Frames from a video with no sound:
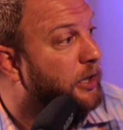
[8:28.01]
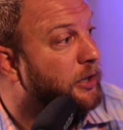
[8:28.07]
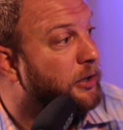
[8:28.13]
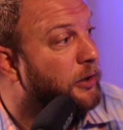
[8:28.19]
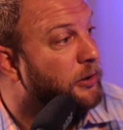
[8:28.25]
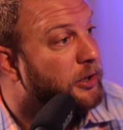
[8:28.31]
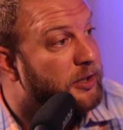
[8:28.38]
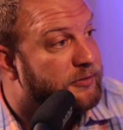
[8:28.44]

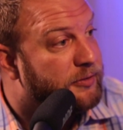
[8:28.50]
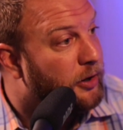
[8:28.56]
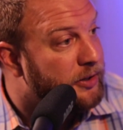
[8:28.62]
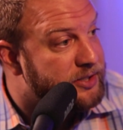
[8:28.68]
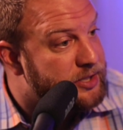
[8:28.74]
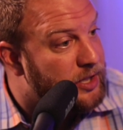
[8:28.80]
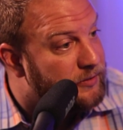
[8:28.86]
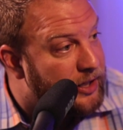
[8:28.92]
you know, looking for
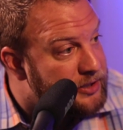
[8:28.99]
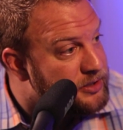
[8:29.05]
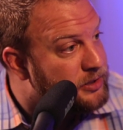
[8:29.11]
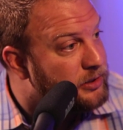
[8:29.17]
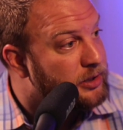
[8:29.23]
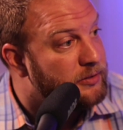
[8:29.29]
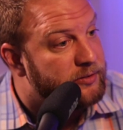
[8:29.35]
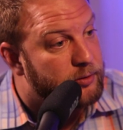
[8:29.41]
all the stuff
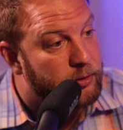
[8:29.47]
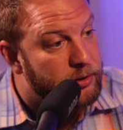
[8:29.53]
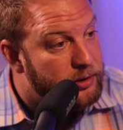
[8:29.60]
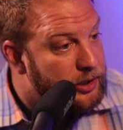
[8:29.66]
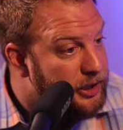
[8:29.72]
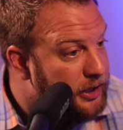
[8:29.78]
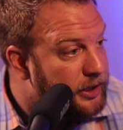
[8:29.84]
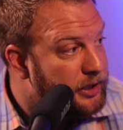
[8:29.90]
agents looking for:
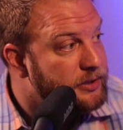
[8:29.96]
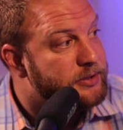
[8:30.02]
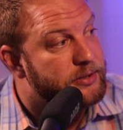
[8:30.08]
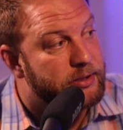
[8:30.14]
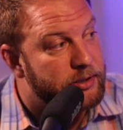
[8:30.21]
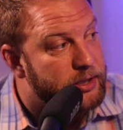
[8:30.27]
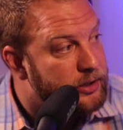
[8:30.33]
leads,